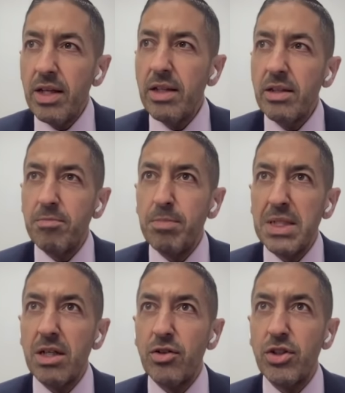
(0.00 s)
I think that
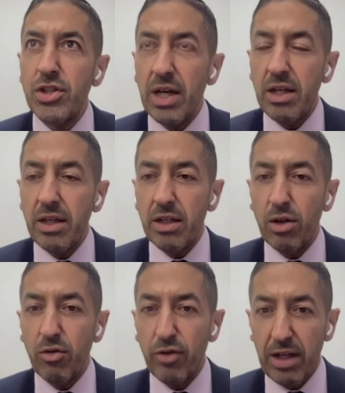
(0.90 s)

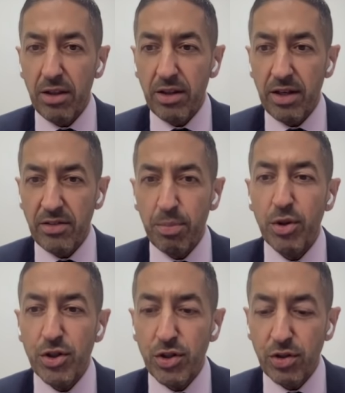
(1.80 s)
misunderstanding of health as a
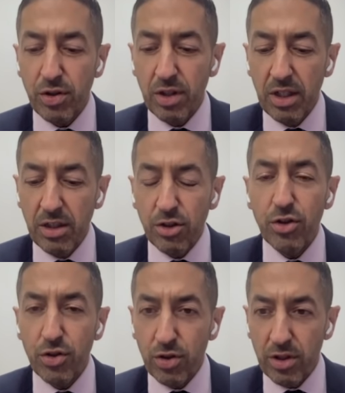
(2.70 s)
personal
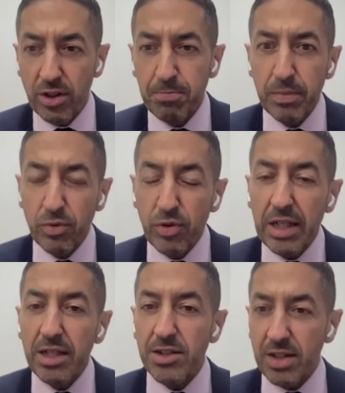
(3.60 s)
good
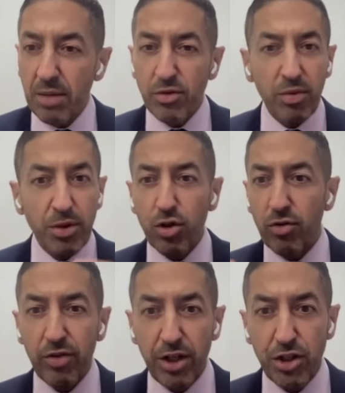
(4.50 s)
really stems from this
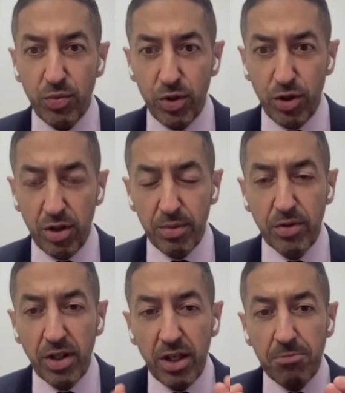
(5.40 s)
conflation we're talking
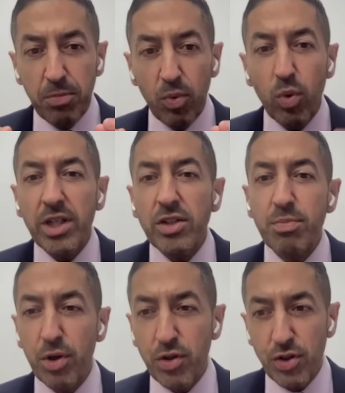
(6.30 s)
about. What
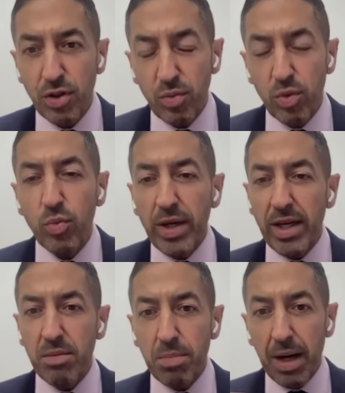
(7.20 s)
is personal, what
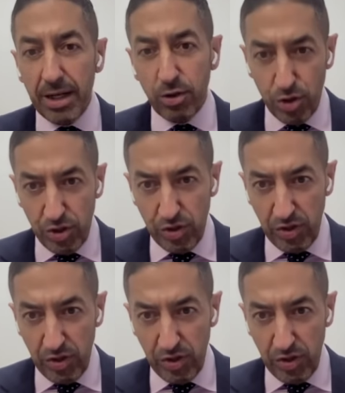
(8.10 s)
we can buy or